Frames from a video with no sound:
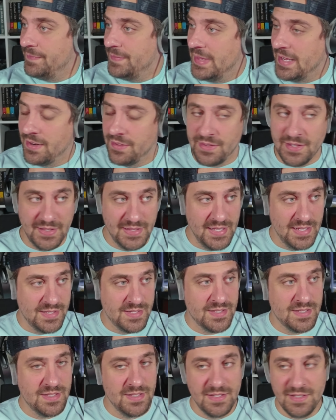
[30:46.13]
I don't think
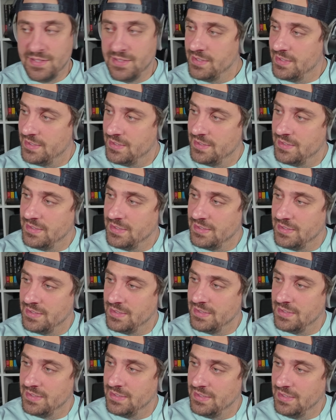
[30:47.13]
that's.
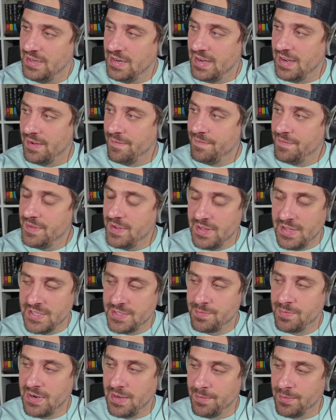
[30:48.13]
Yeah, no,
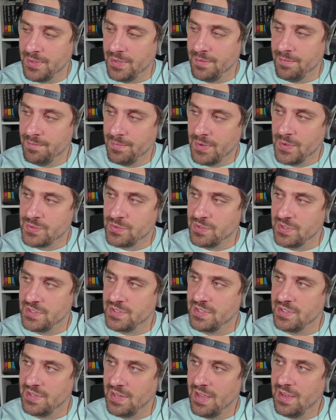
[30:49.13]
that's probably mostly
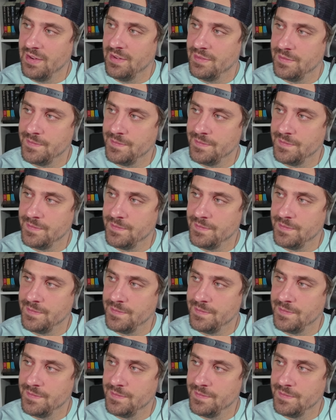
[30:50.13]
today.